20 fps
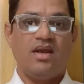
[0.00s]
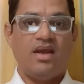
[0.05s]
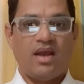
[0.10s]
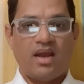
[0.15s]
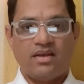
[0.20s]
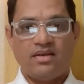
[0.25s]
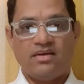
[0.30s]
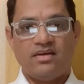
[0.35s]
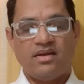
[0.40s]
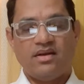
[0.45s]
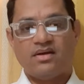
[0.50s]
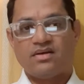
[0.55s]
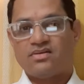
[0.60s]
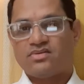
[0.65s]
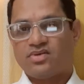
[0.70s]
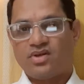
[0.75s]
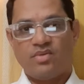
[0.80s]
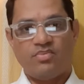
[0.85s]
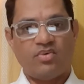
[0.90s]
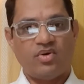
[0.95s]
And indicator
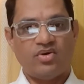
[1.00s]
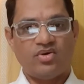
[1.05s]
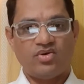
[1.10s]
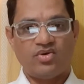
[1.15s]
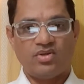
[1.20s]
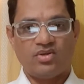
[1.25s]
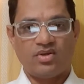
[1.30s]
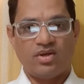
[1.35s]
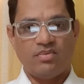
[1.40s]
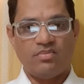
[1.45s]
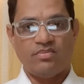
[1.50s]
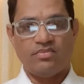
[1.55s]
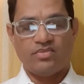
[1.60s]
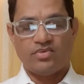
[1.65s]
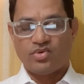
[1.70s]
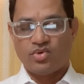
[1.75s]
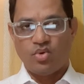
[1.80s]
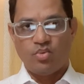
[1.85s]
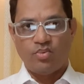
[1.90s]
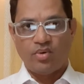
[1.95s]

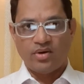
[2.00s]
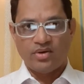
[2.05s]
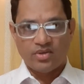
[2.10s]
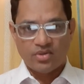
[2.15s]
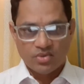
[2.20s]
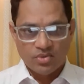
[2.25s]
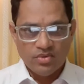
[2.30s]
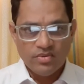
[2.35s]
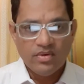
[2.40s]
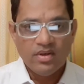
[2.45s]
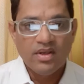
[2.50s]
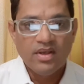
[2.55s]
3.2.2